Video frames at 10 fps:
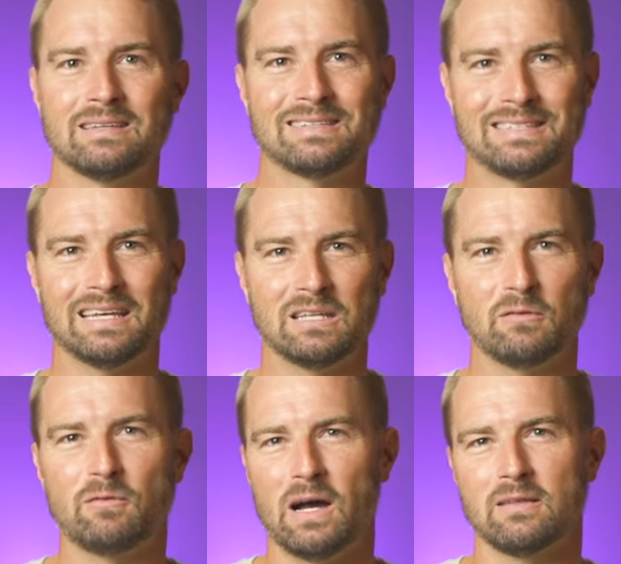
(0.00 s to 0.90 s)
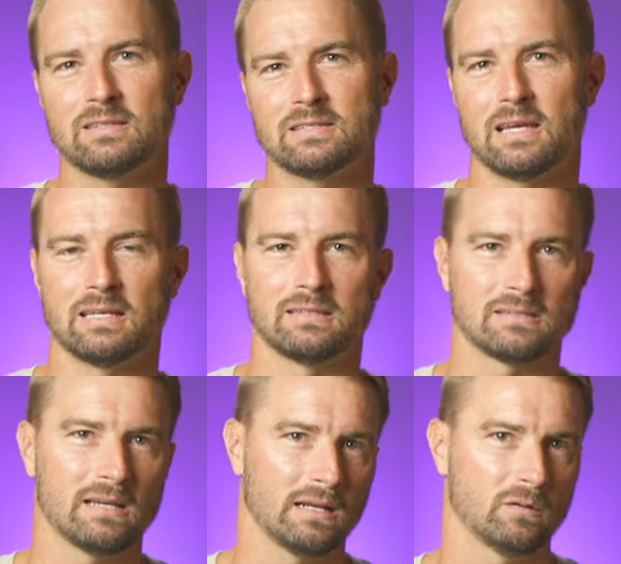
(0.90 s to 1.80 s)
signify the second
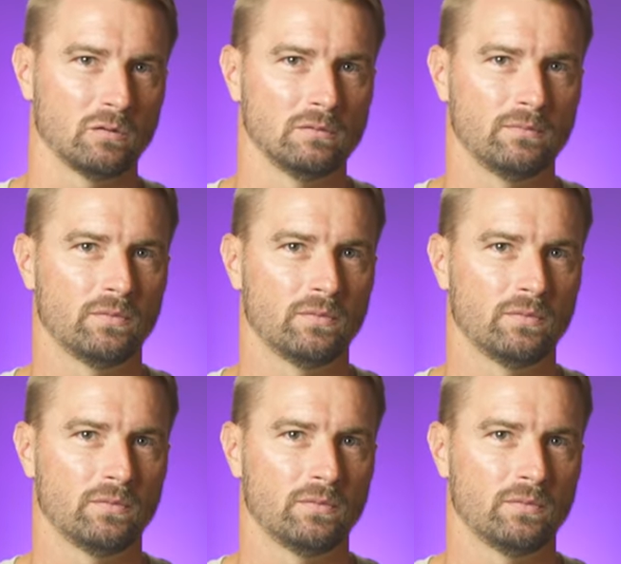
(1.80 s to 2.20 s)
cycle,